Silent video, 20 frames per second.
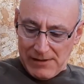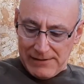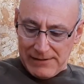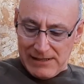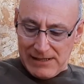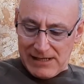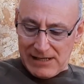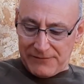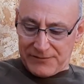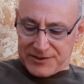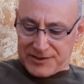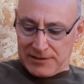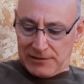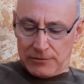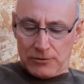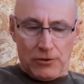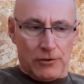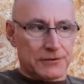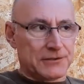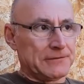I have still
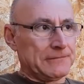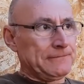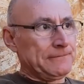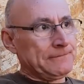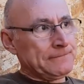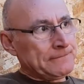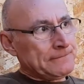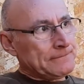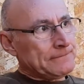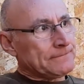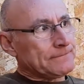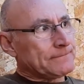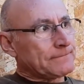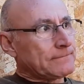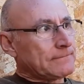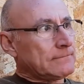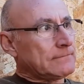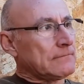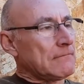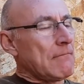got
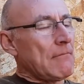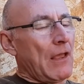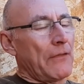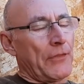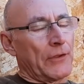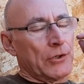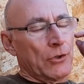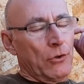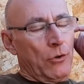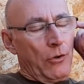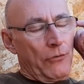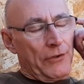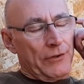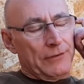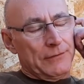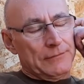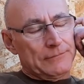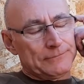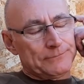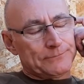the northern